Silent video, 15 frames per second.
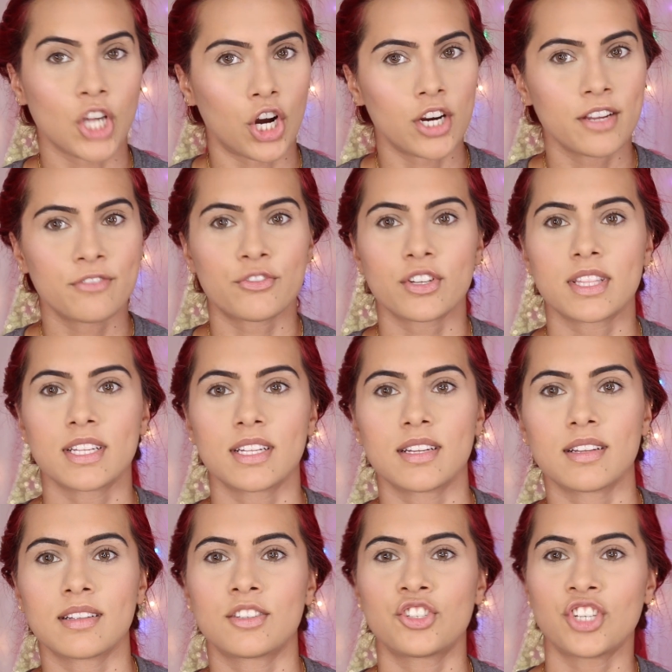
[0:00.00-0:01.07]
Sorry for
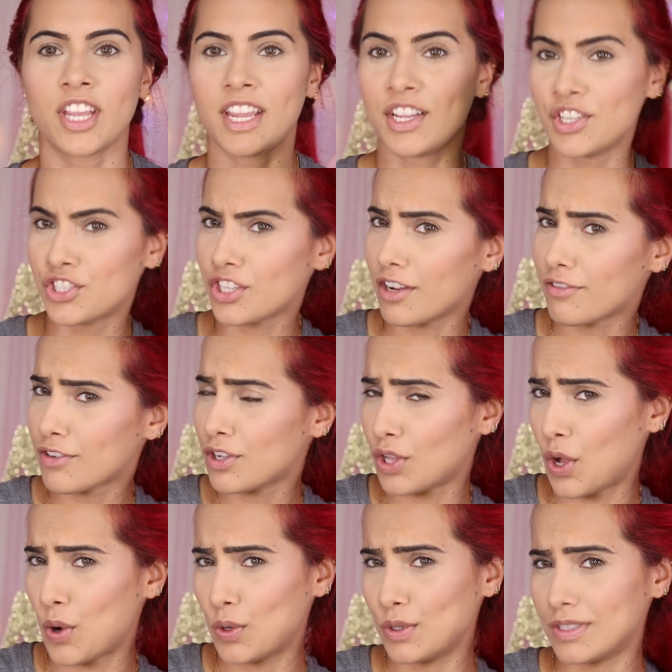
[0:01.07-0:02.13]
the change of
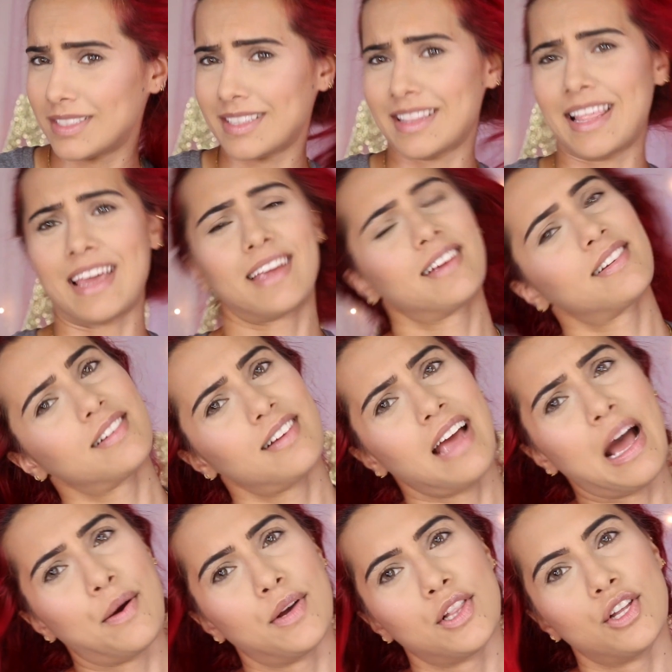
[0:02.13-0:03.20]
clothes and like
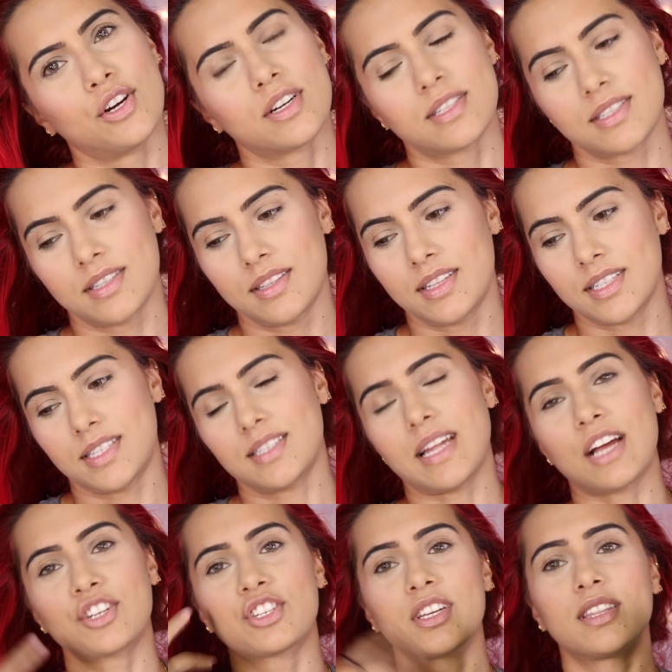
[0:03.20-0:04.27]
how it looks. This is
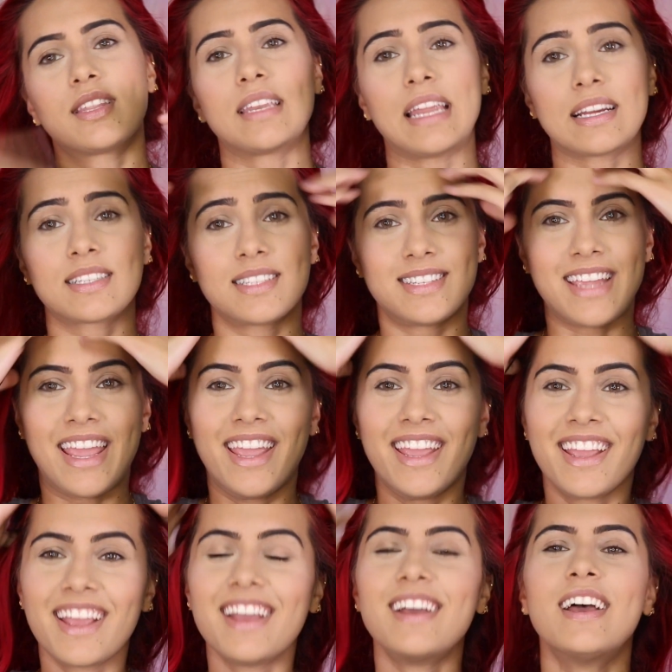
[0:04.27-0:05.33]
actually the next day.